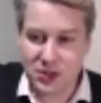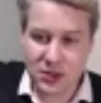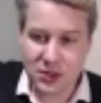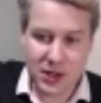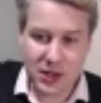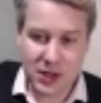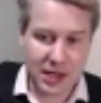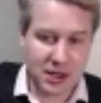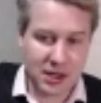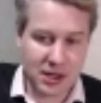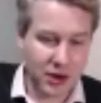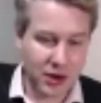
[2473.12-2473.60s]

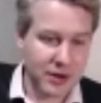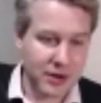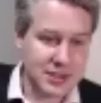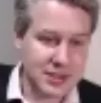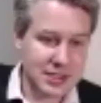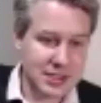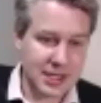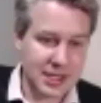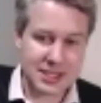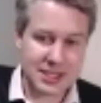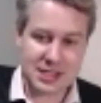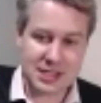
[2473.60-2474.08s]
you know,
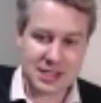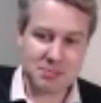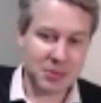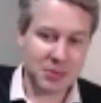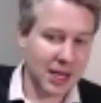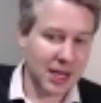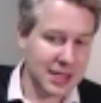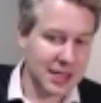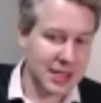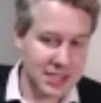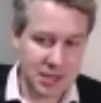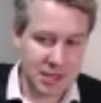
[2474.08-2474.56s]
sixty
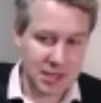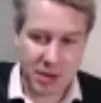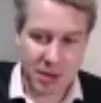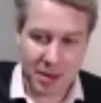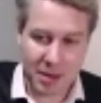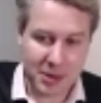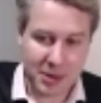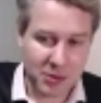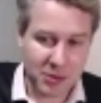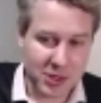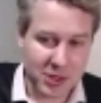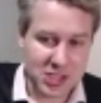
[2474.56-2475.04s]
plus, you might be
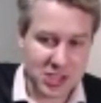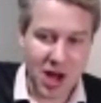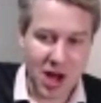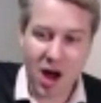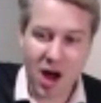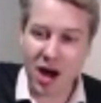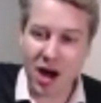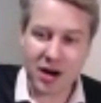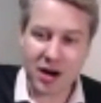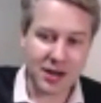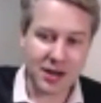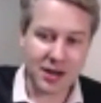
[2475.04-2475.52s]

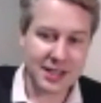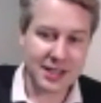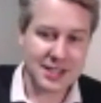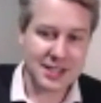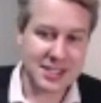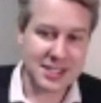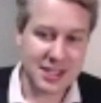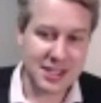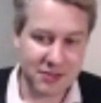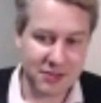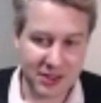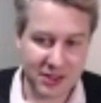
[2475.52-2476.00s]
retiring at
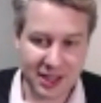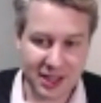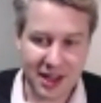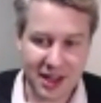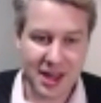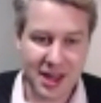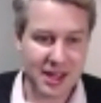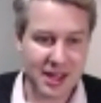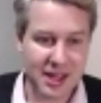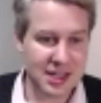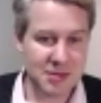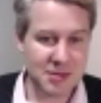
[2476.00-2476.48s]
seventy,
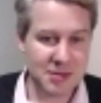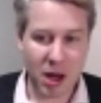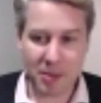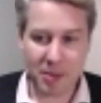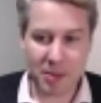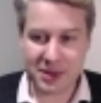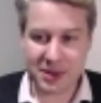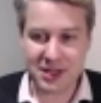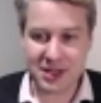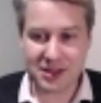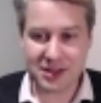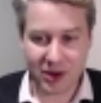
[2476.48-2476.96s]
you might be,
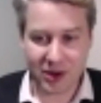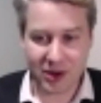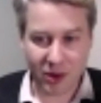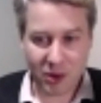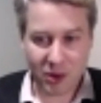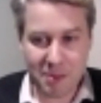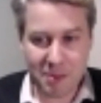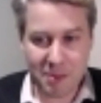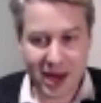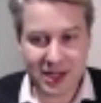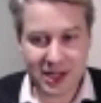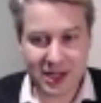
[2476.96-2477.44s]
you know,
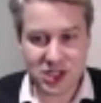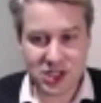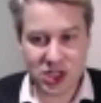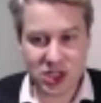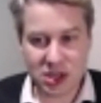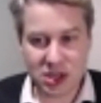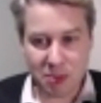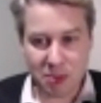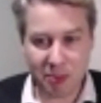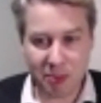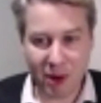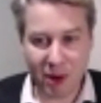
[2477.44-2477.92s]
managing your
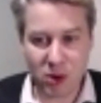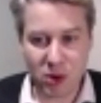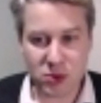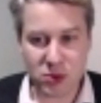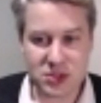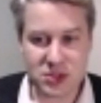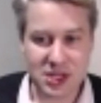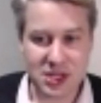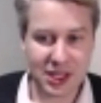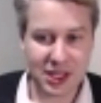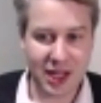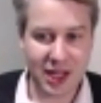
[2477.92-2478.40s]
bowls
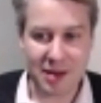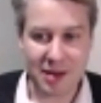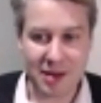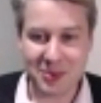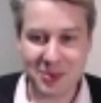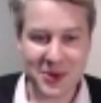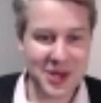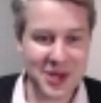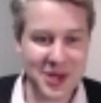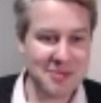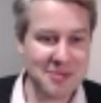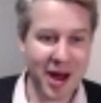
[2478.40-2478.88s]
club, or you
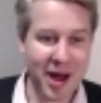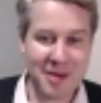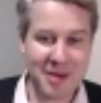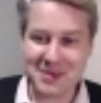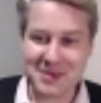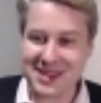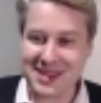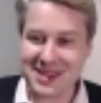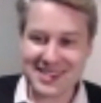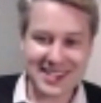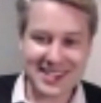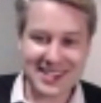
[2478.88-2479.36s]
might be
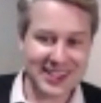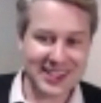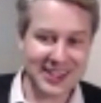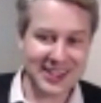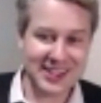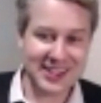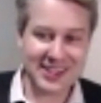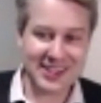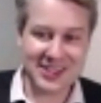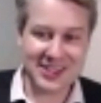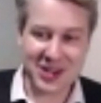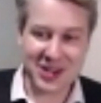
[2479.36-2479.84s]
at your
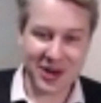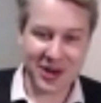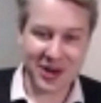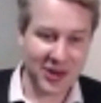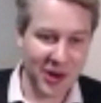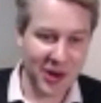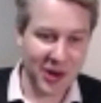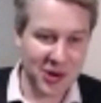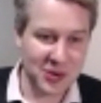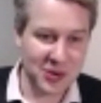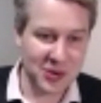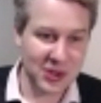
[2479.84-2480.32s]
you know
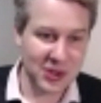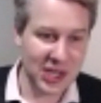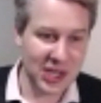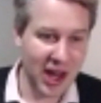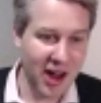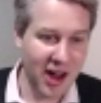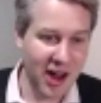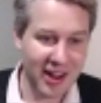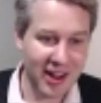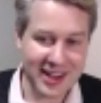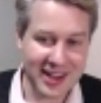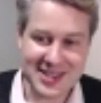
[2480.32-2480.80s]
local
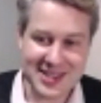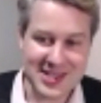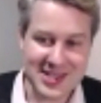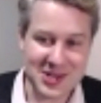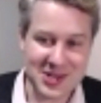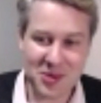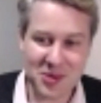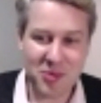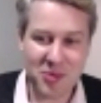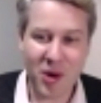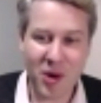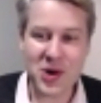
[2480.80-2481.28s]
Lions or
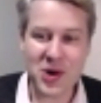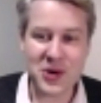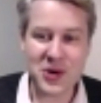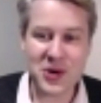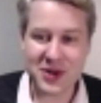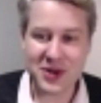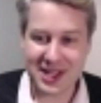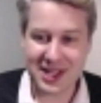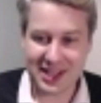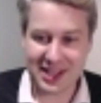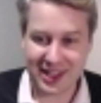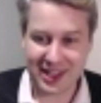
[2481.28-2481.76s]
Rotary
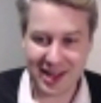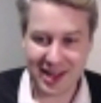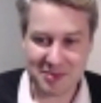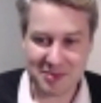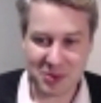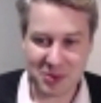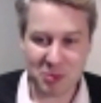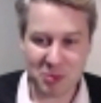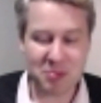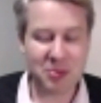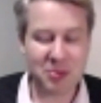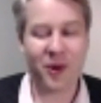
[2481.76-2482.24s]
club or
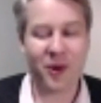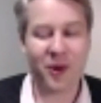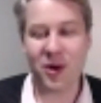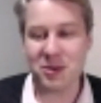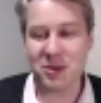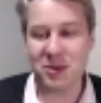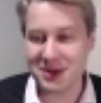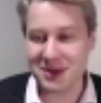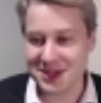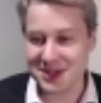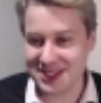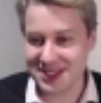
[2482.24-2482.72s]

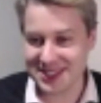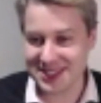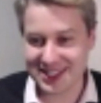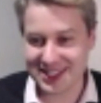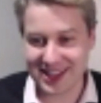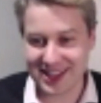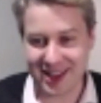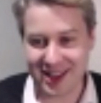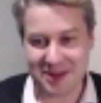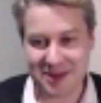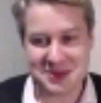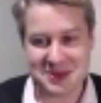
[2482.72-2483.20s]
Probus
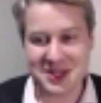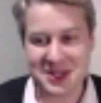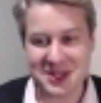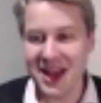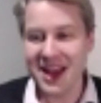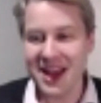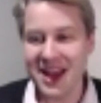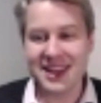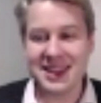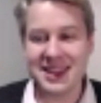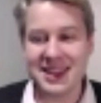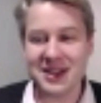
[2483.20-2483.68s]
clubs. Mm.
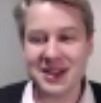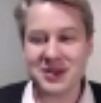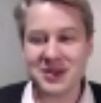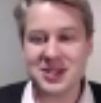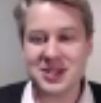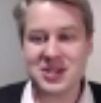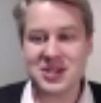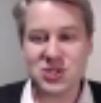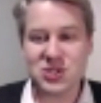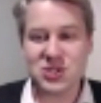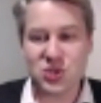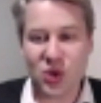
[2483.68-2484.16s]
There is
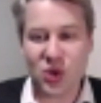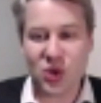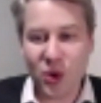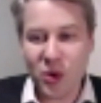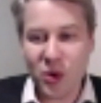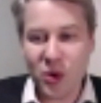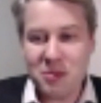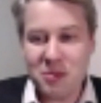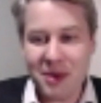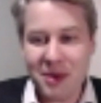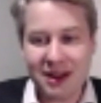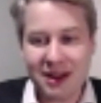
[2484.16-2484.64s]
so
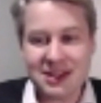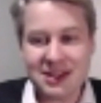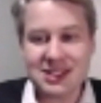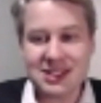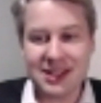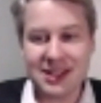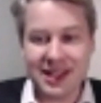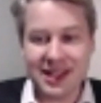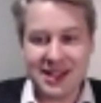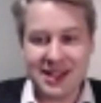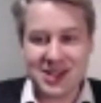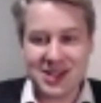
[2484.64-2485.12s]
much
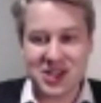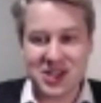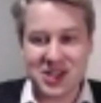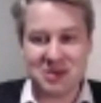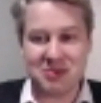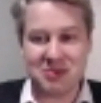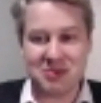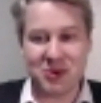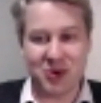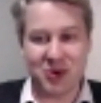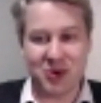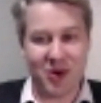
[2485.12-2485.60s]
leadership
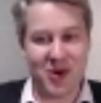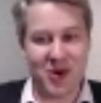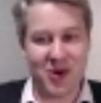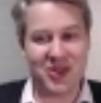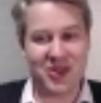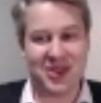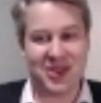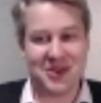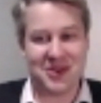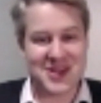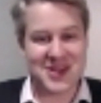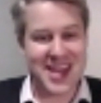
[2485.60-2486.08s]
growth
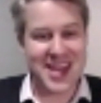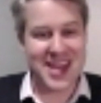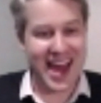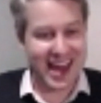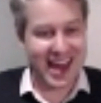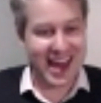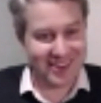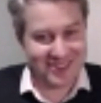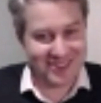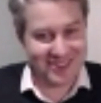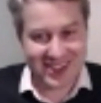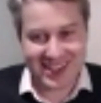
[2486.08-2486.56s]
that we
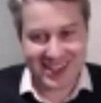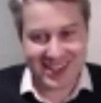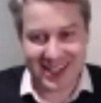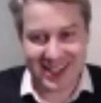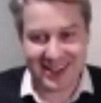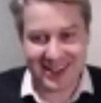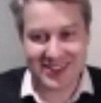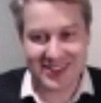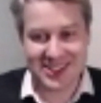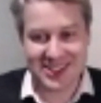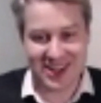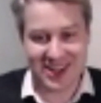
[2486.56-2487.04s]
have in our
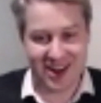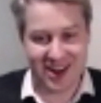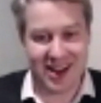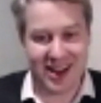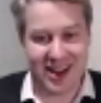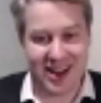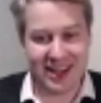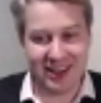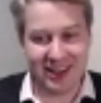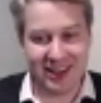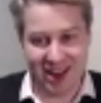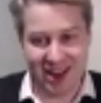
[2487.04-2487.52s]
entire
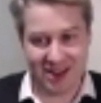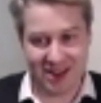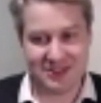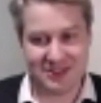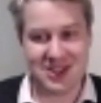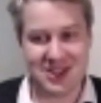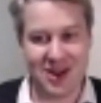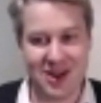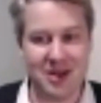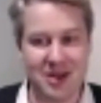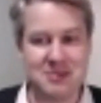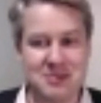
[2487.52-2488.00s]

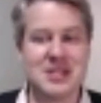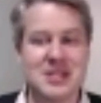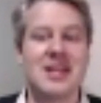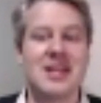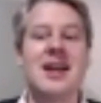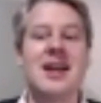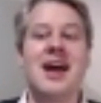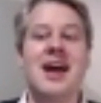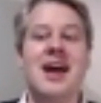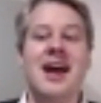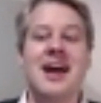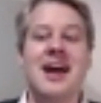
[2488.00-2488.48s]
lifetimes.
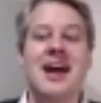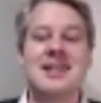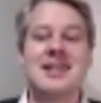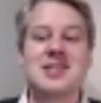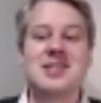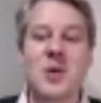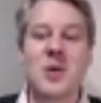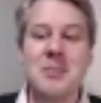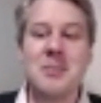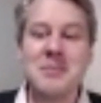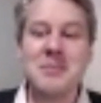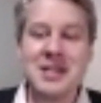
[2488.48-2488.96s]
So a
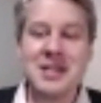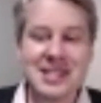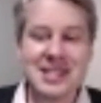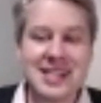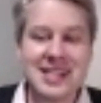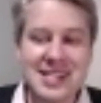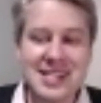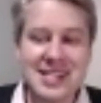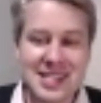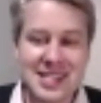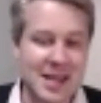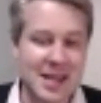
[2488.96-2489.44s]

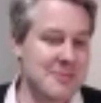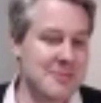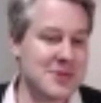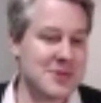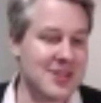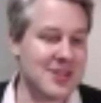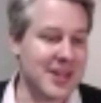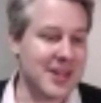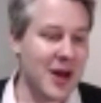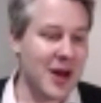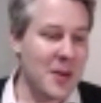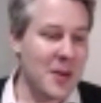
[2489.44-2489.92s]
misconception that
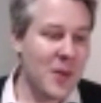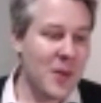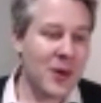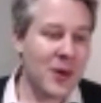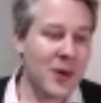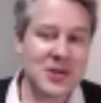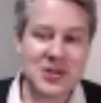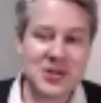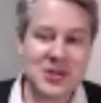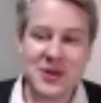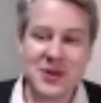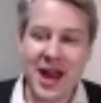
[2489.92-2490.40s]
I want
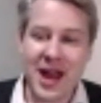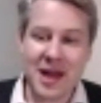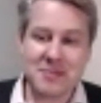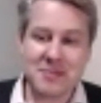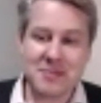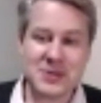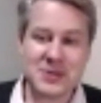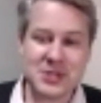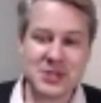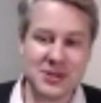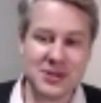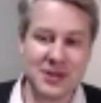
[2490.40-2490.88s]
to
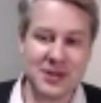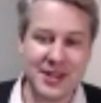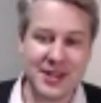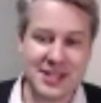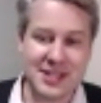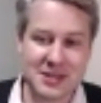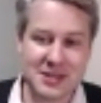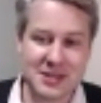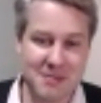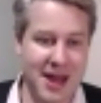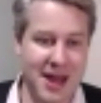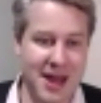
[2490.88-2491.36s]
absolutely
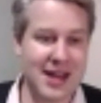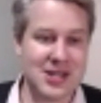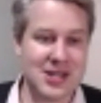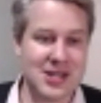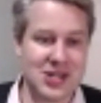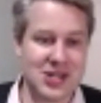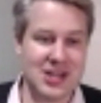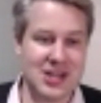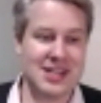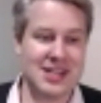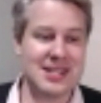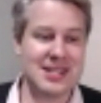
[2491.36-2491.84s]
smash
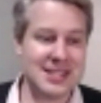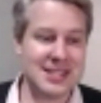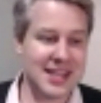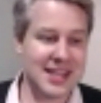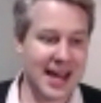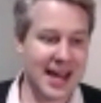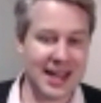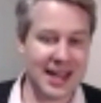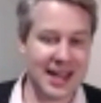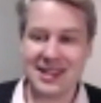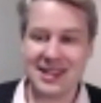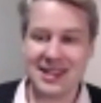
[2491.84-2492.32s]
is
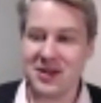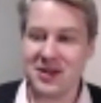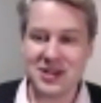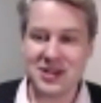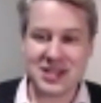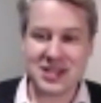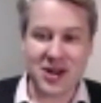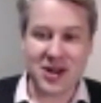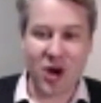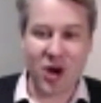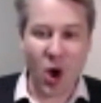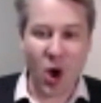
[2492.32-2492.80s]
that there is
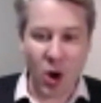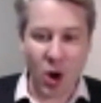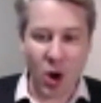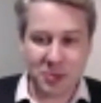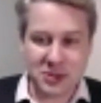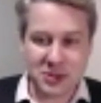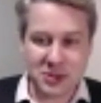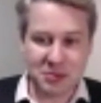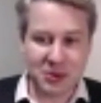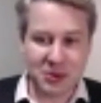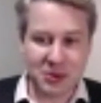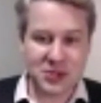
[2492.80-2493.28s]
an
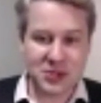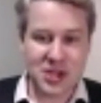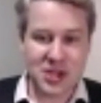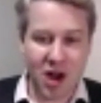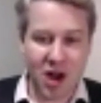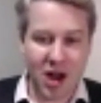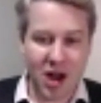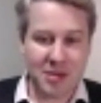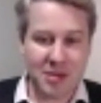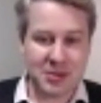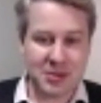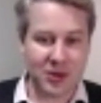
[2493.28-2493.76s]
optimal time
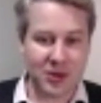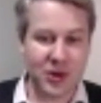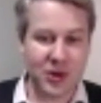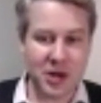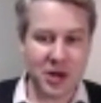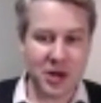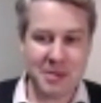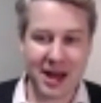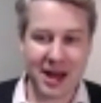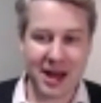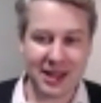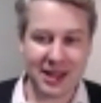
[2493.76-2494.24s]
to learn
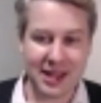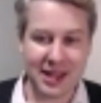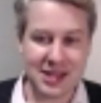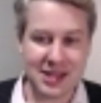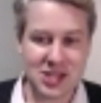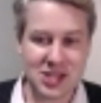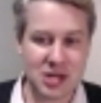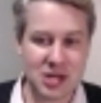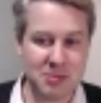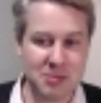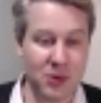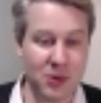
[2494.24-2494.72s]
about leadership,
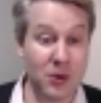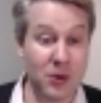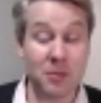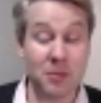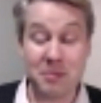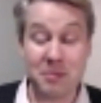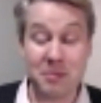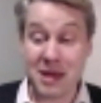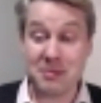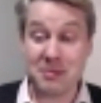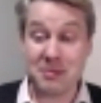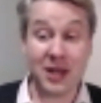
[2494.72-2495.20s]
or
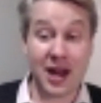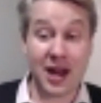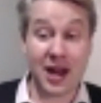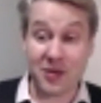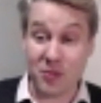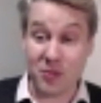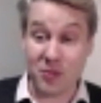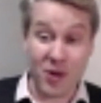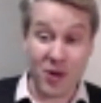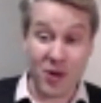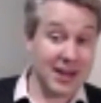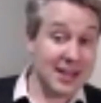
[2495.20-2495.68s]
people aren't
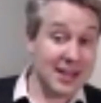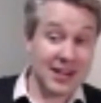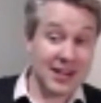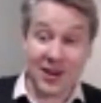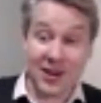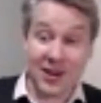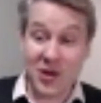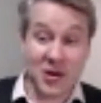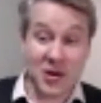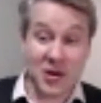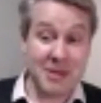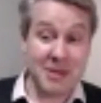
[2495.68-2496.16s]
ready to learn
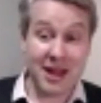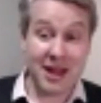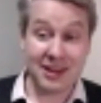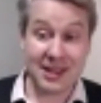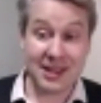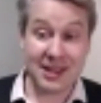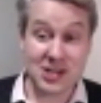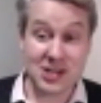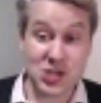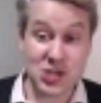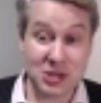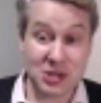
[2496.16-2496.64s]
about
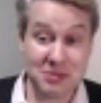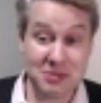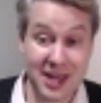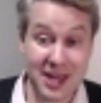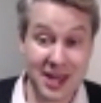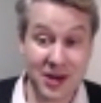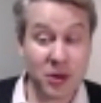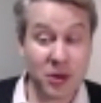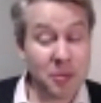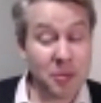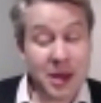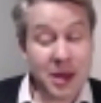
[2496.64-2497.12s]
leadership yet, or
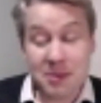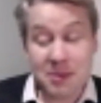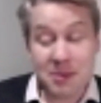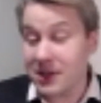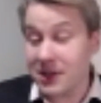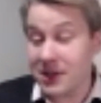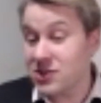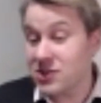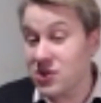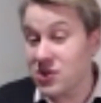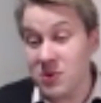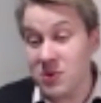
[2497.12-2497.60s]
people are
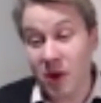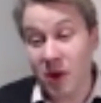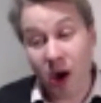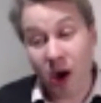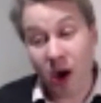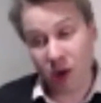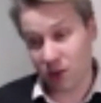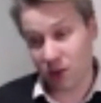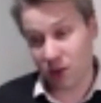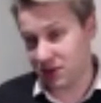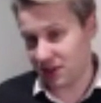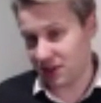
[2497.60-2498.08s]
too
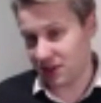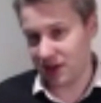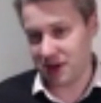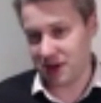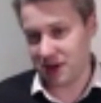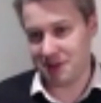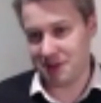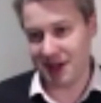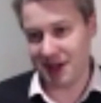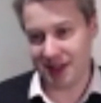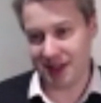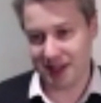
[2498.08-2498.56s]
old to learn
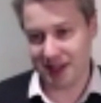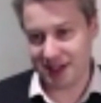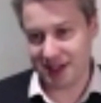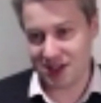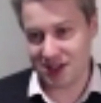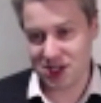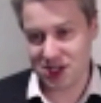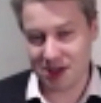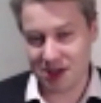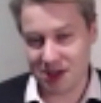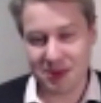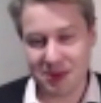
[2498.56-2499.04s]
about leadership.